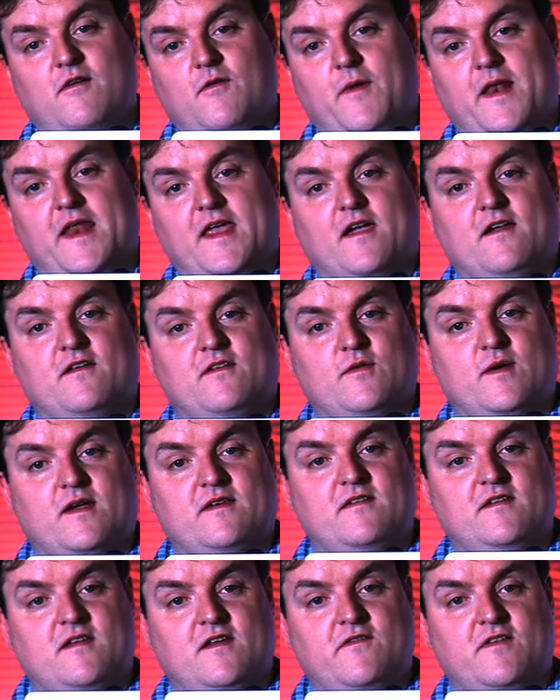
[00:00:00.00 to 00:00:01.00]
when it goes to
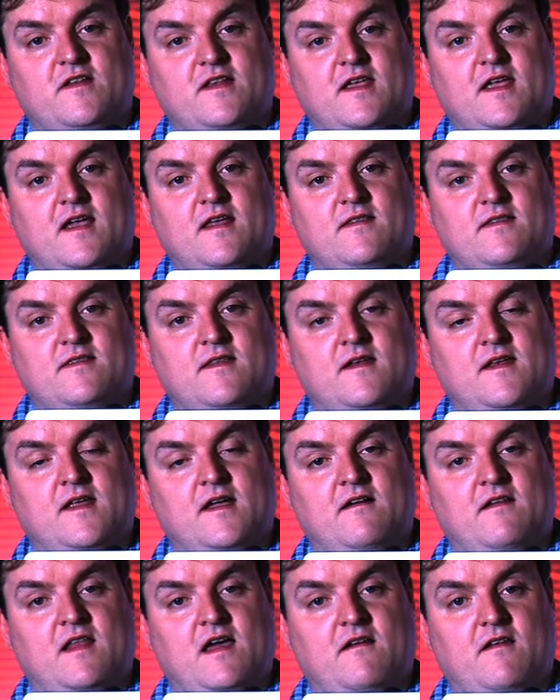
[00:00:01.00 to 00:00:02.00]
actually do the
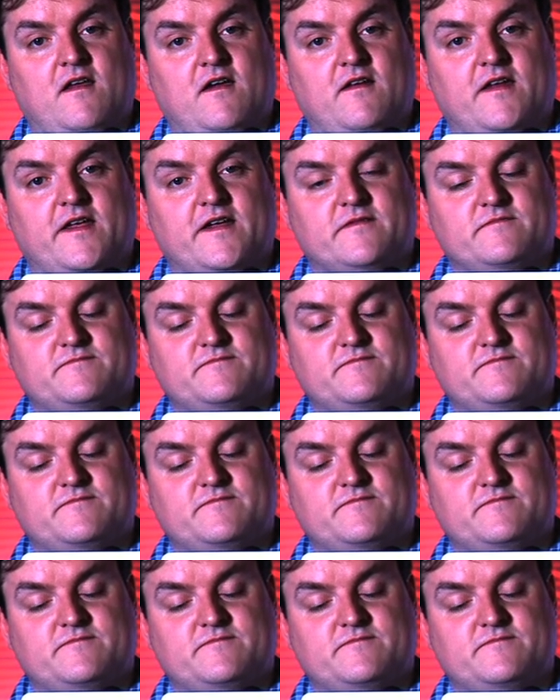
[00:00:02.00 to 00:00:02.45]
DLL loading.